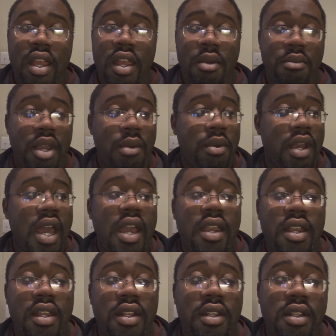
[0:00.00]
Maybe I
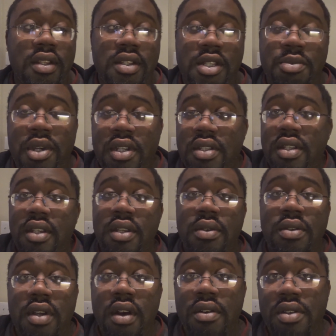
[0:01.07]
can speak to
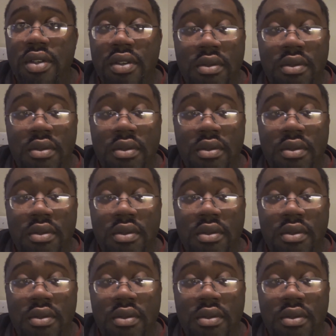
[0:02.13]
you, talk to